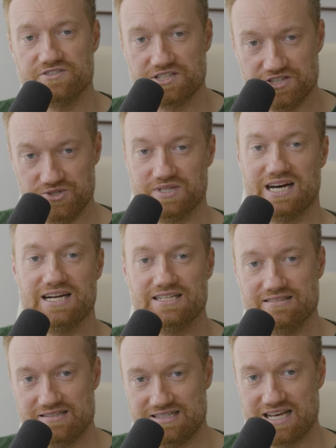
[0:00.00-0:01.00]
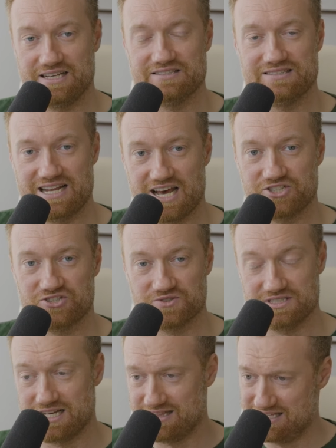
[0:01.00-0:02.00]
to the United States national
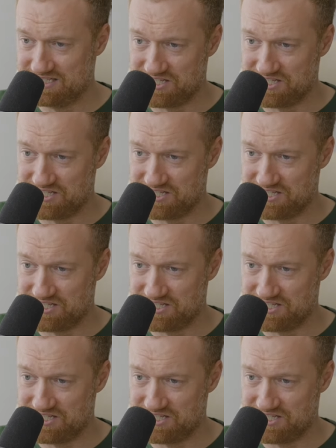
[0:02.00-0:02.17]
debt. This